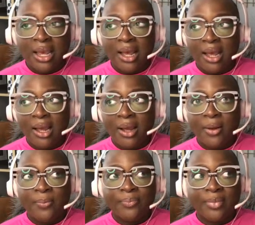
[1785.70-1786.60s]

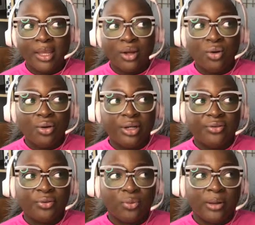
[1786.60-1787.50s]
and go on
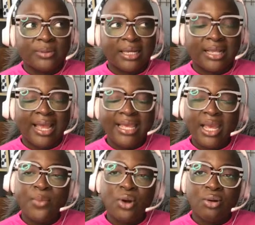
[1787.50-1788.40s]
different websites, I
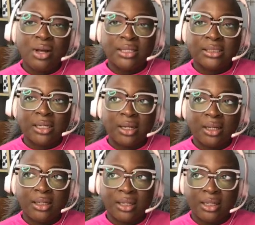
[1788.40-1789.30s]
came across
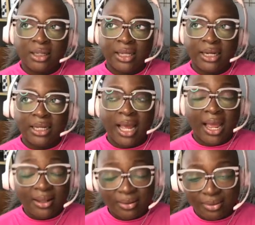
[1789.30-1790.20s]
a young lady.
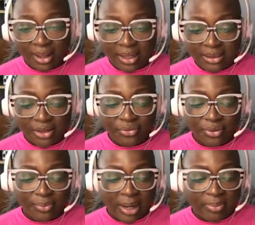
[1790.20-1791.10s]
I
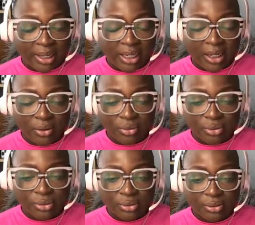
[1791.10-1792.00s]
suffered my bilateral
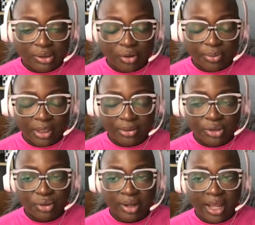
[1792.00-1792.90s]
cerebellum
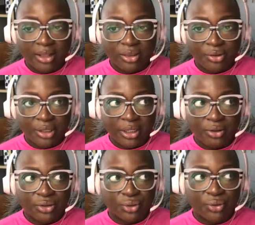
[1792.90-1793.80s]
stroke at 30
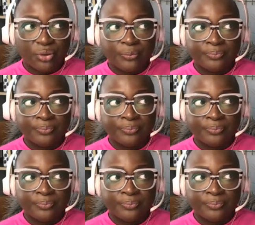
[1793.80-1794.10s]
years old,